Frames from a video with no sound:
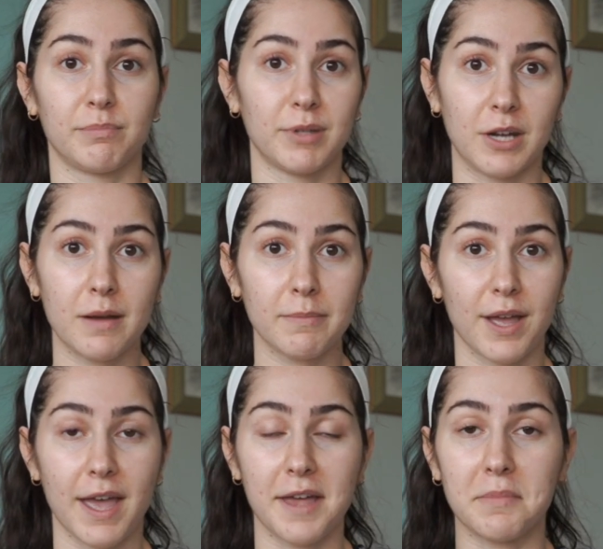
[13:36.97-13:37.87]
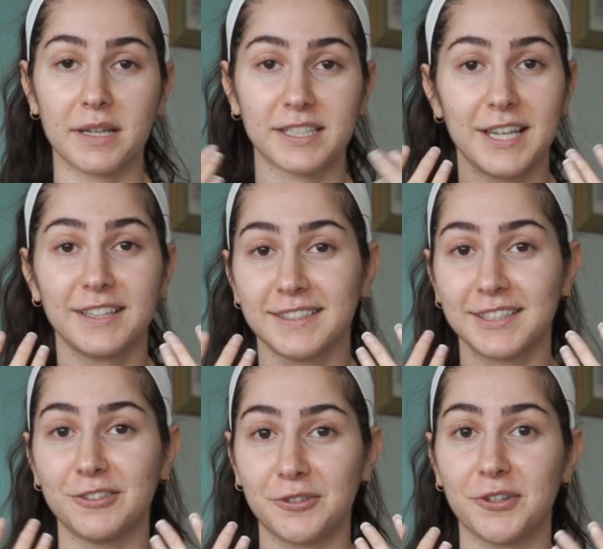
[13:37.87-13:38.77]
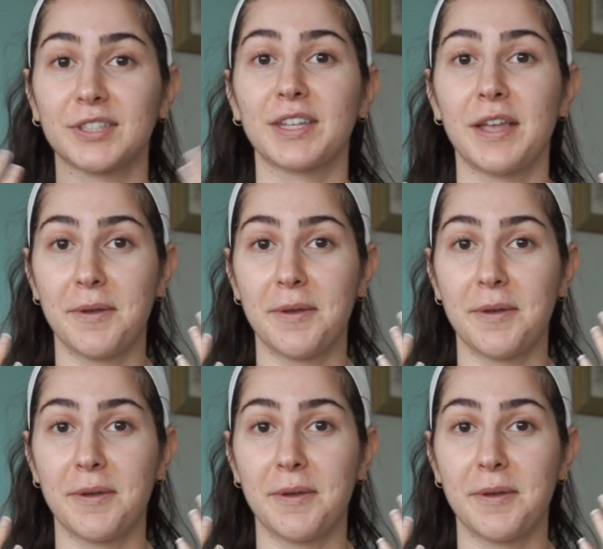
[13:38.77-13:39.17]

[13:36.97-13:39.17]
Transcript: been up and my skin still looks